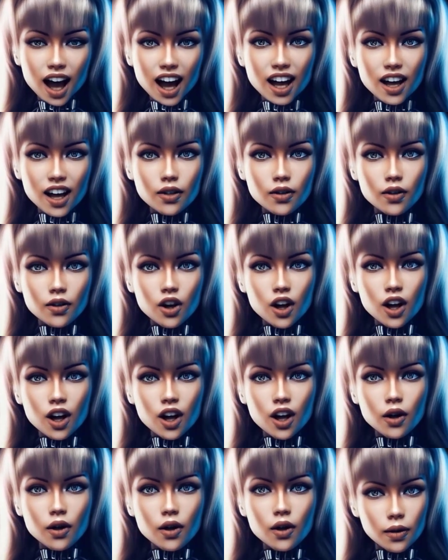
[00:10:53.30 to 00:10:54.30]
It's a
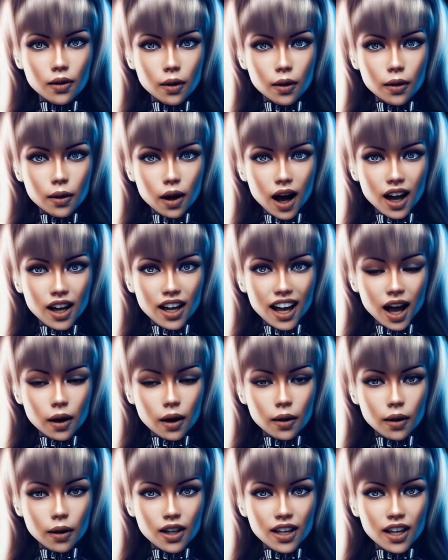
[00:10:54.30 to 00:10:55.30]
delicate balance
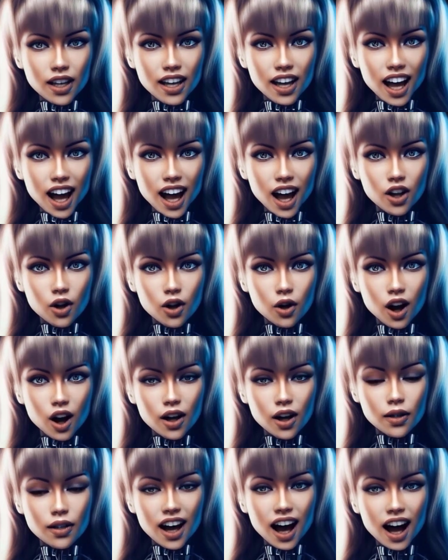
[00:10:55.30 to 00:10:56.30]
between thorough
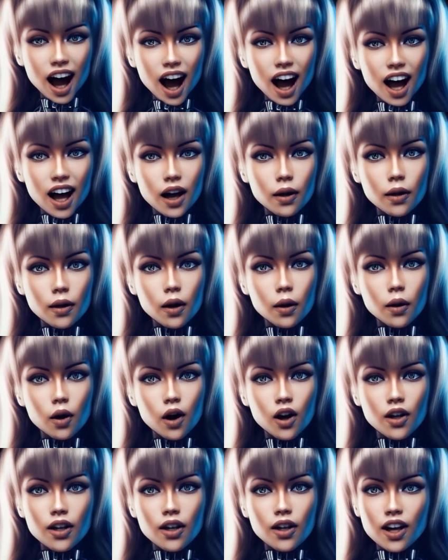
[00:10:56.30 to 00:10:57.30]
preparation and adapting
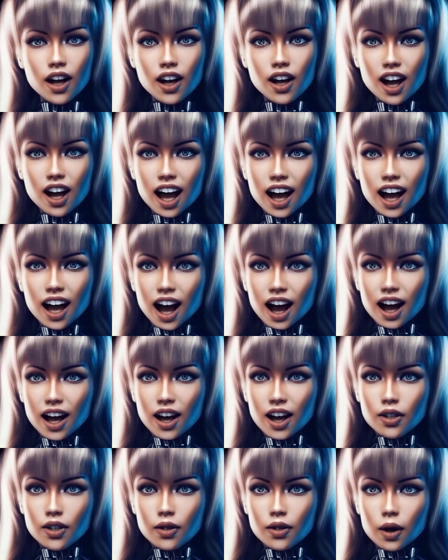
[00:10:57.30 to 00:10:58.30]
to the
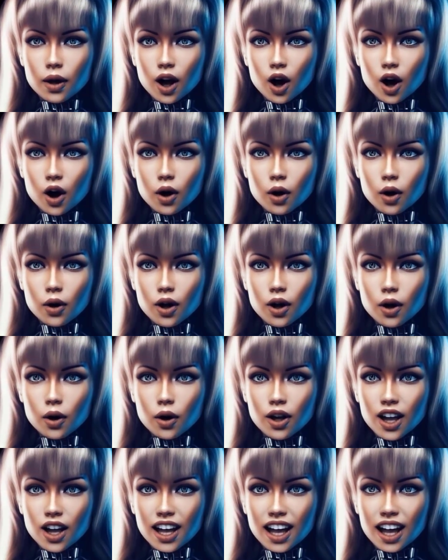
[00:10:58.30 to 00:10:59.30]
unexpected.
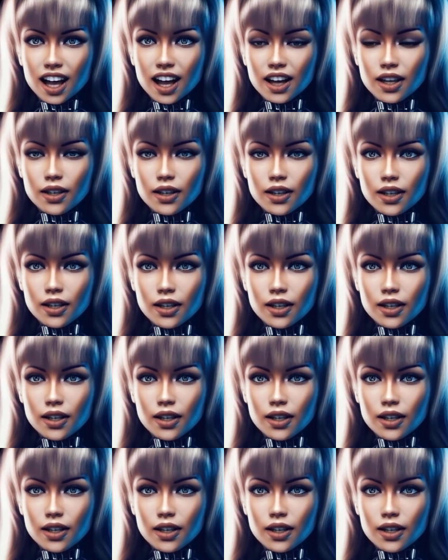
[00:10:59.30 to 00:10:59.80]
How do you think we